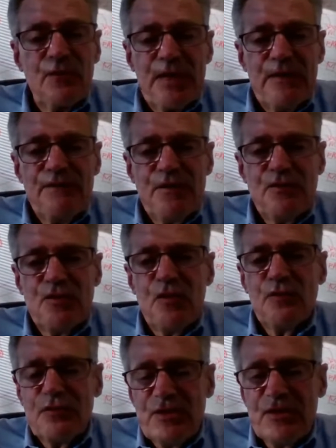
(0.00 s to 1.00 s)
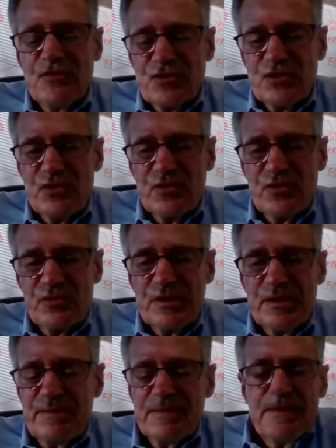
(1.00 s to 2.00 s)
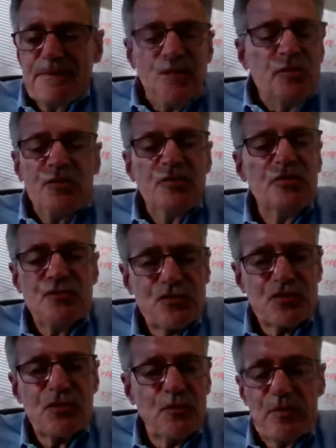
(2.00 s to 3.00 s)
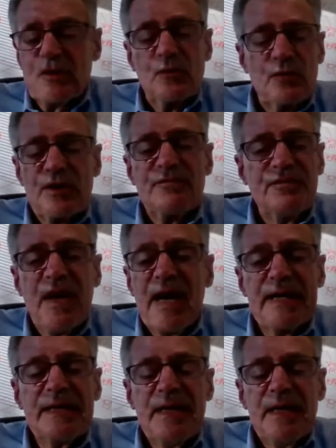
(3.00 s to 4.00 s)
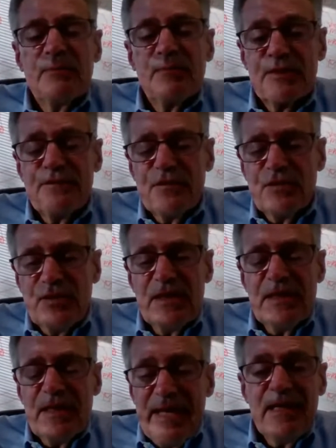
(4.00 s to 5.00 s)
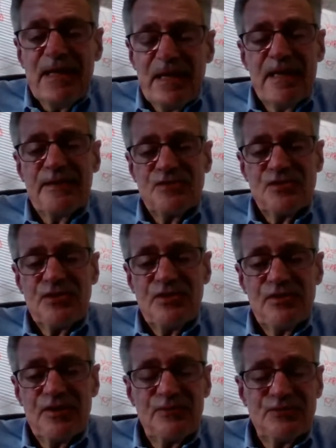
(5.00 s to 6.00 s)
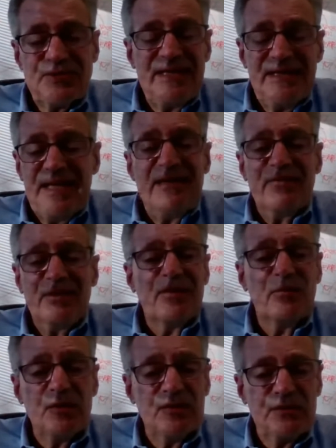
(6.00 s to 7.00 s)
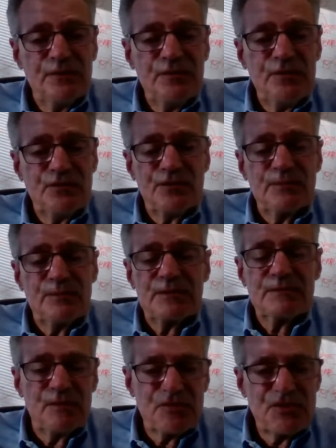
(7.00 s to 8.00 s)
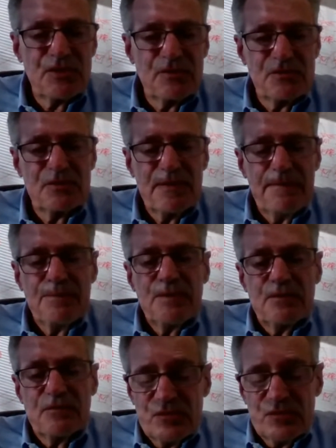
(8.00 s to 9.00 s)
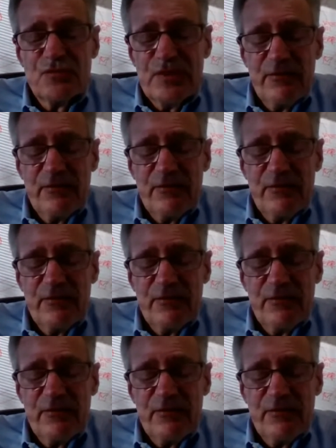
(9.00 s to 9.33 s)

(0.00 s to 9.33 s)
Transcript: if you don't need security, you can use Zoom. It'll work fine. But if you need any kind of security, which I think everything will in the future, but most things do now